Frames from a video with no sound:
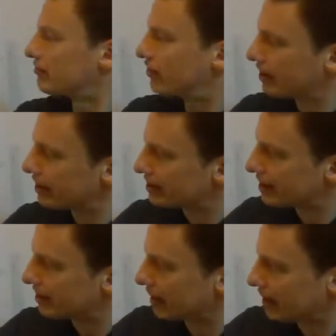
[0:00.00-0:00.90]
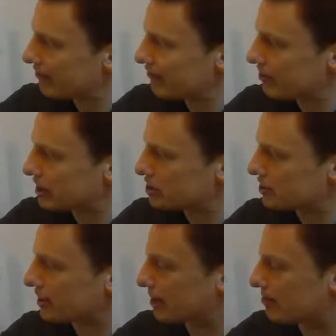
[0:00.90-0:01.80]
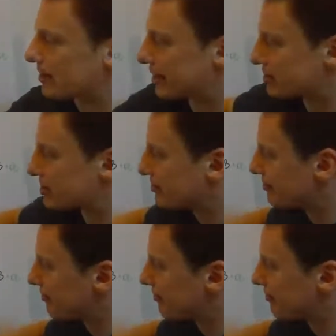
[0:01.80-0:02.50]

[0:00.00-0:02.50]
Finally, then, information campaigns.